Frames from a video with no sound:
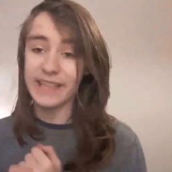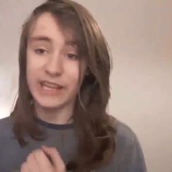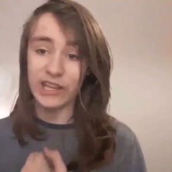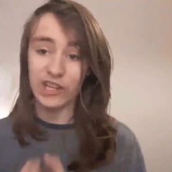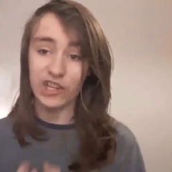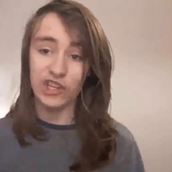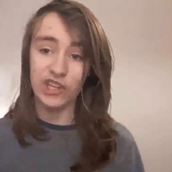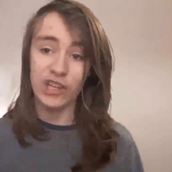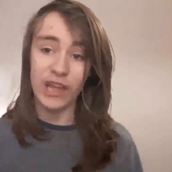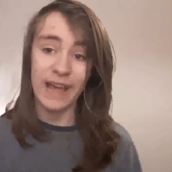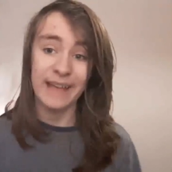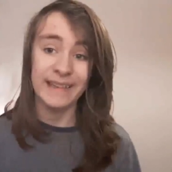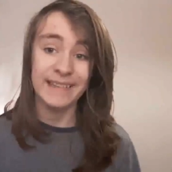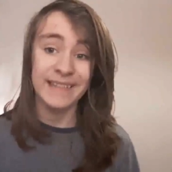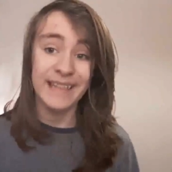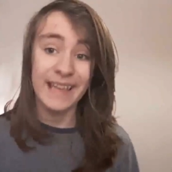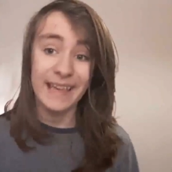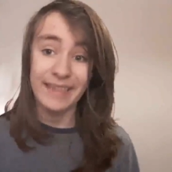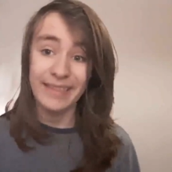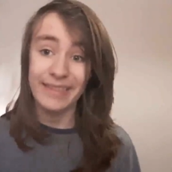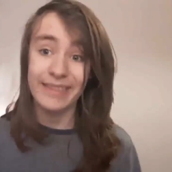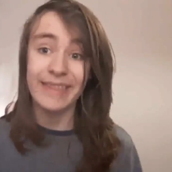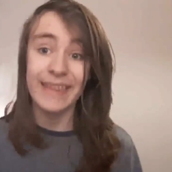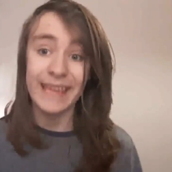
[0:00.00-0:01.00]
they sh- as
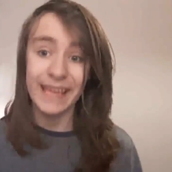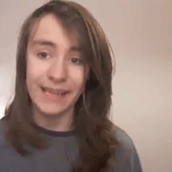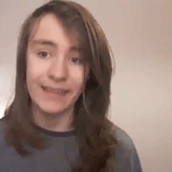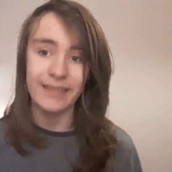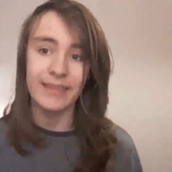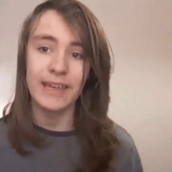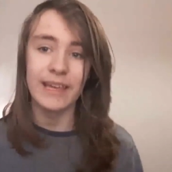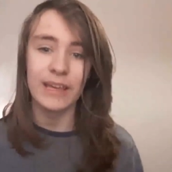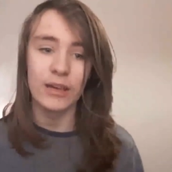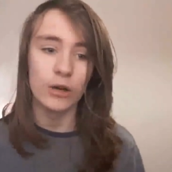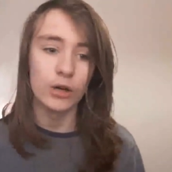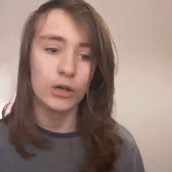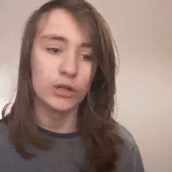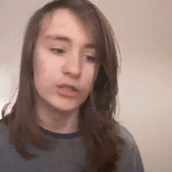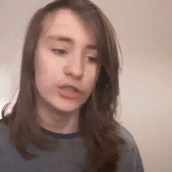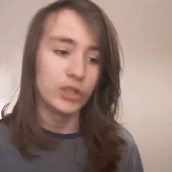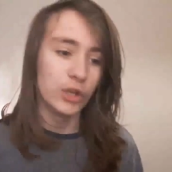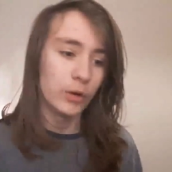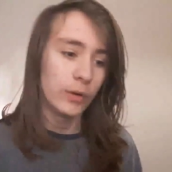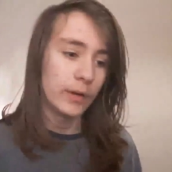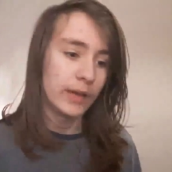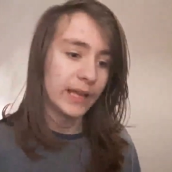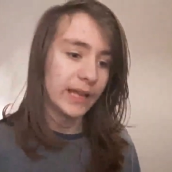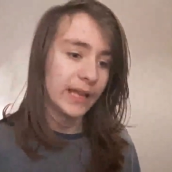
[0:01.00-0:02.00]
they think they are
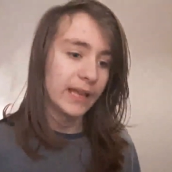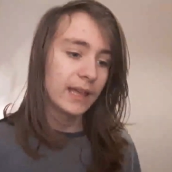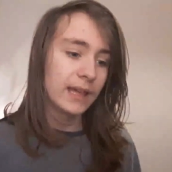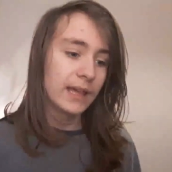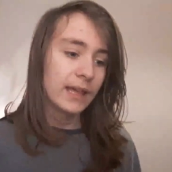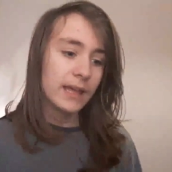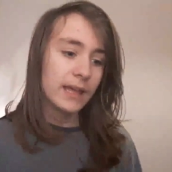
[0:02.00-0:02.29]
doing.